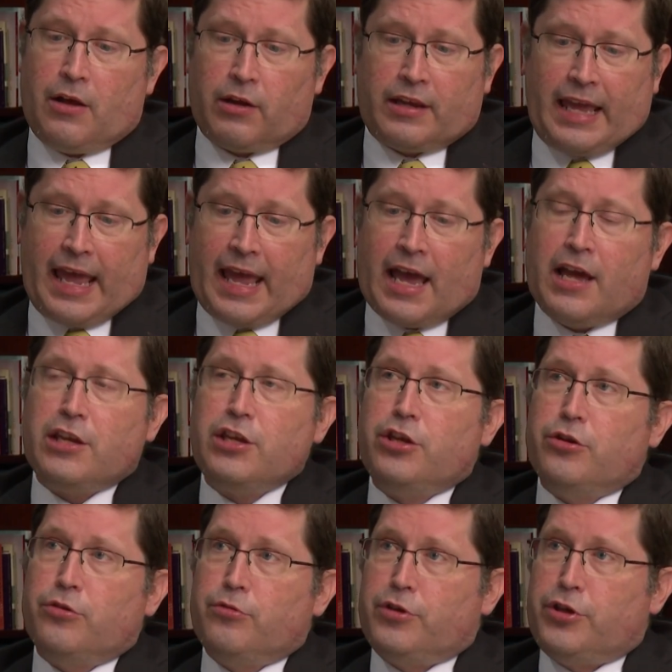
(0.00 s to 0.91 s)
can
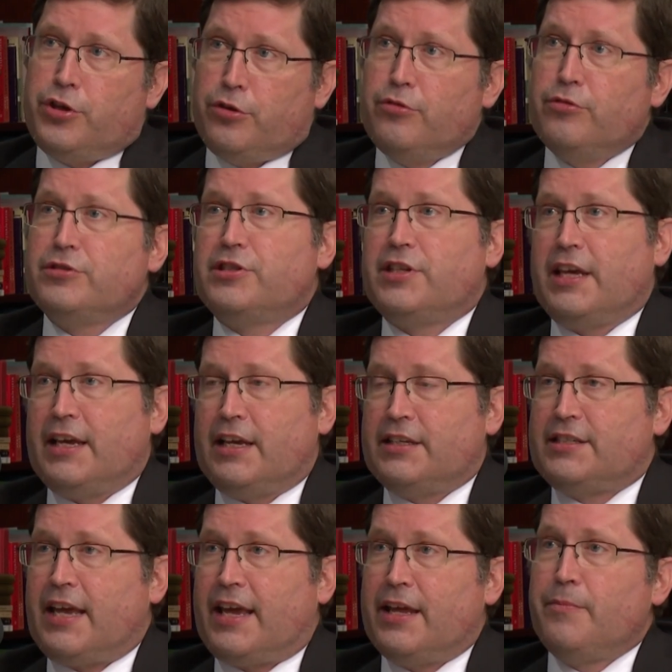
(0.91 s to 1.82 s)
you use
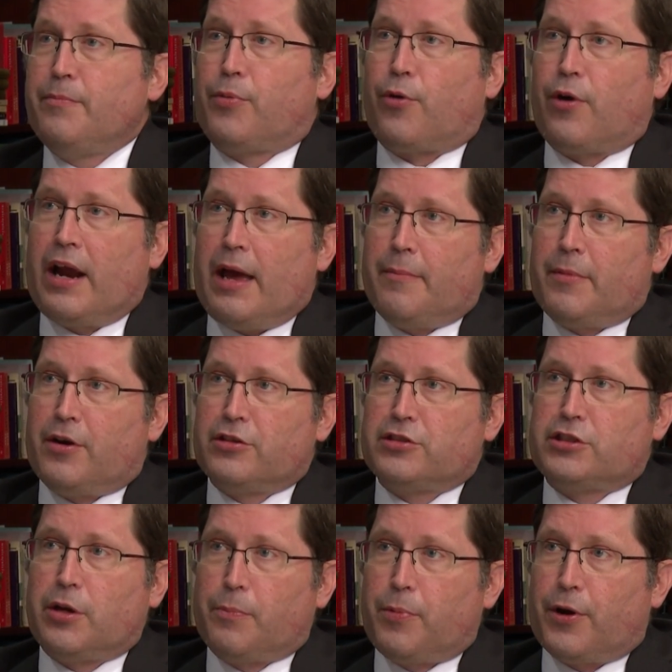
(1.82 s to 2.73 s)
these hidden
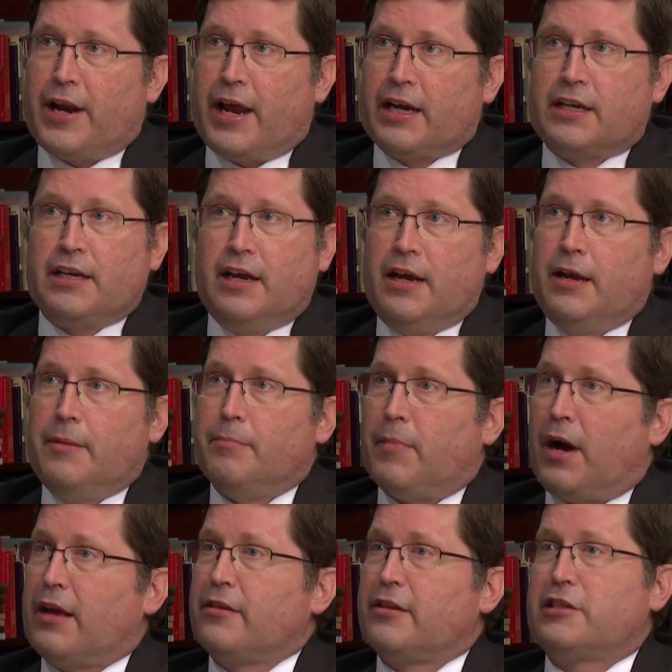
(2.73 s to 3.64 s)
parameters to predict
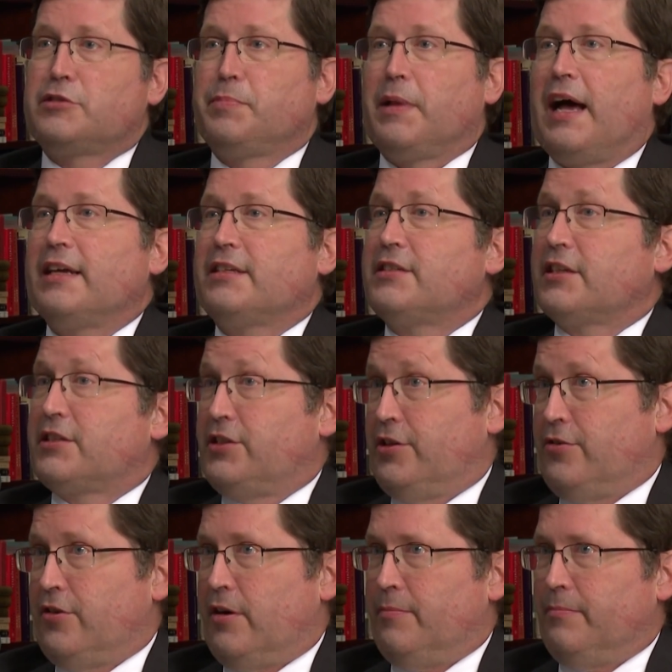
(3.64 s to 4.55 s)
myelodysplastic
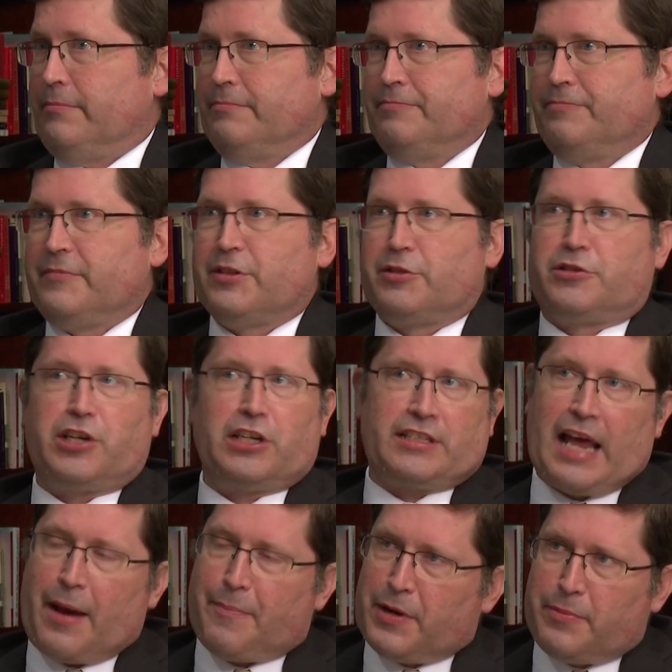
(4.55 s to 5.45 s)
syndrome? This
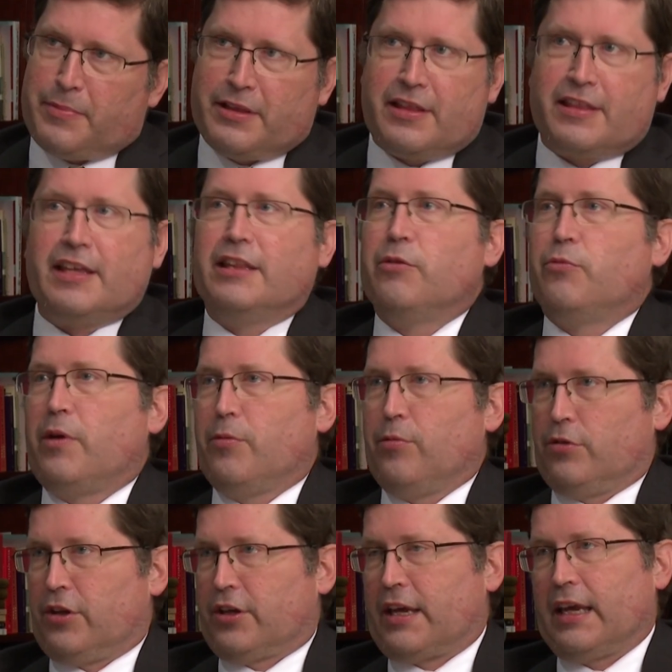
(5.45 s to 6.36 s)
just happened to be the thing that we
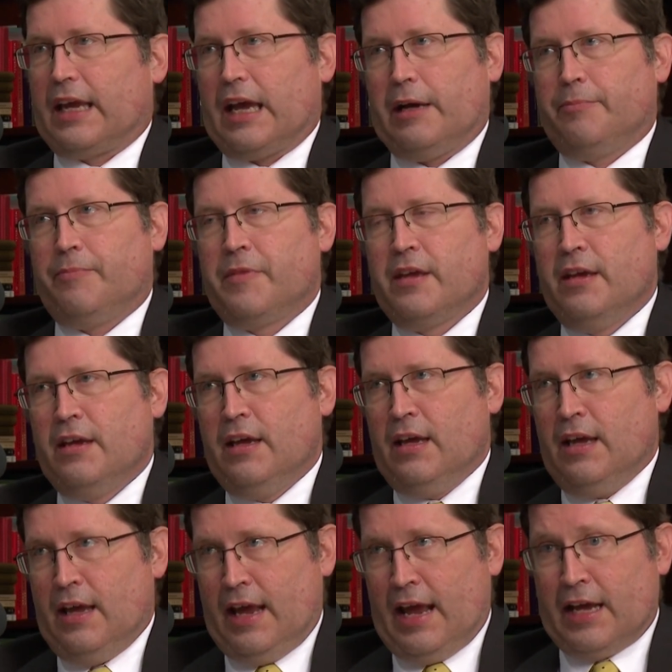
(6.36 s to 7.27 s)
were looking at.
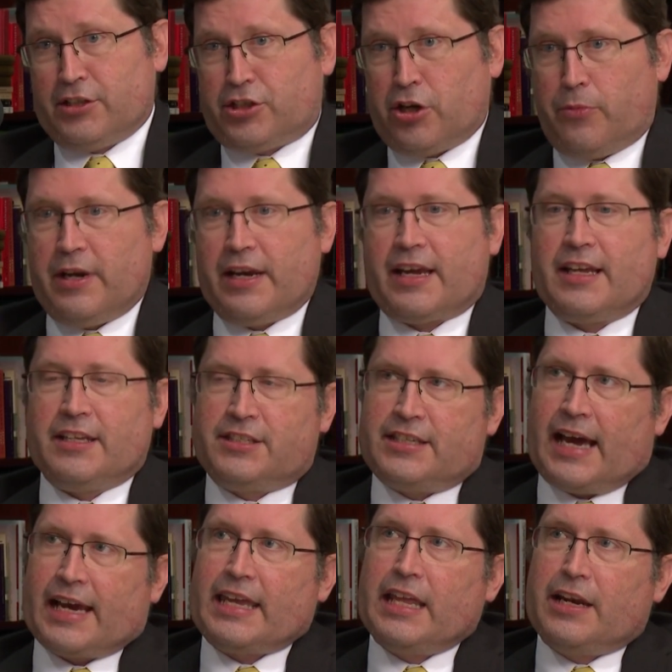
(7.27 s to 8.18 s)
And so in a
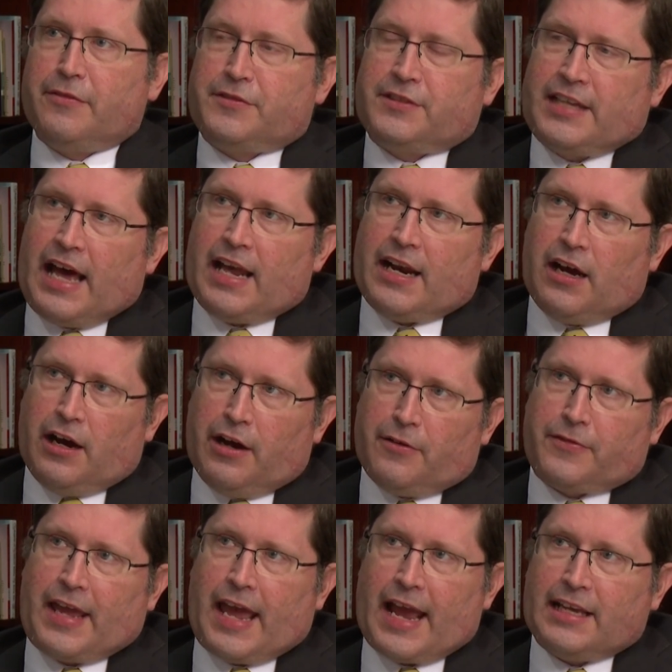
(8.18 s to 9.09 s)
consecutive set
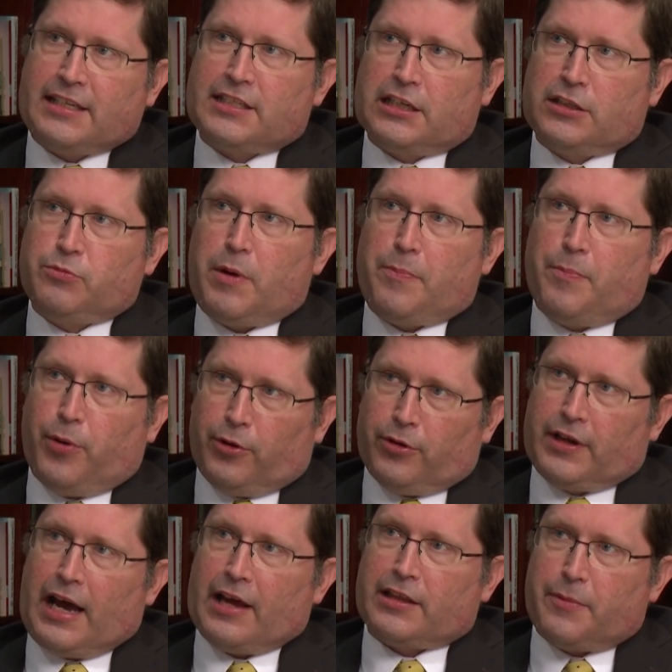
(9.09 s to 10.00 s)
of cases, we
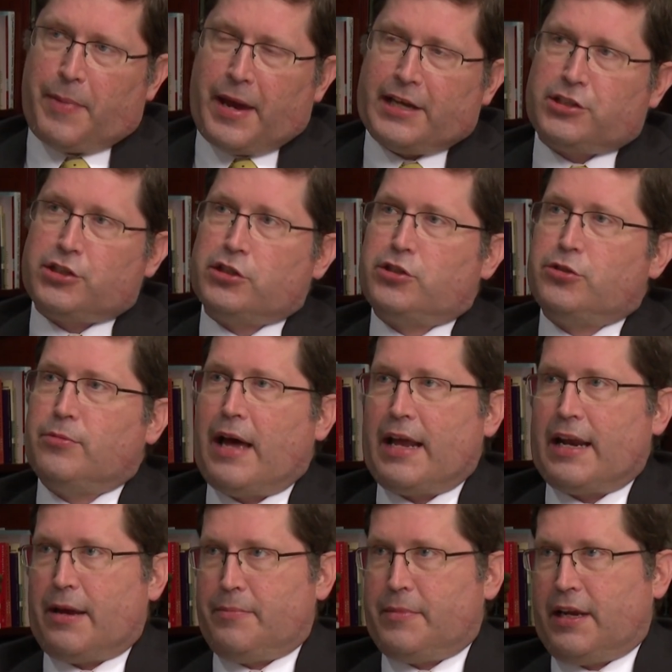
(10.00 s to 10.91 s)
pulled out the patients who
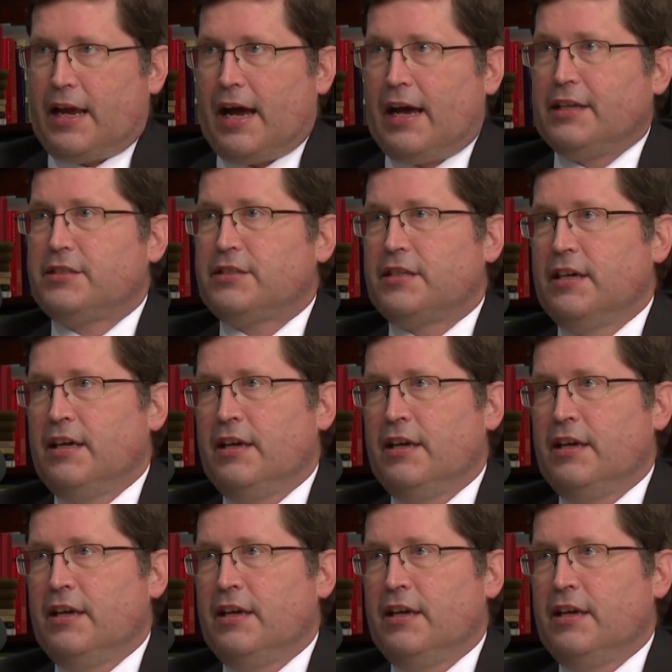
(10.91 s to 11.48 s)
had MDS.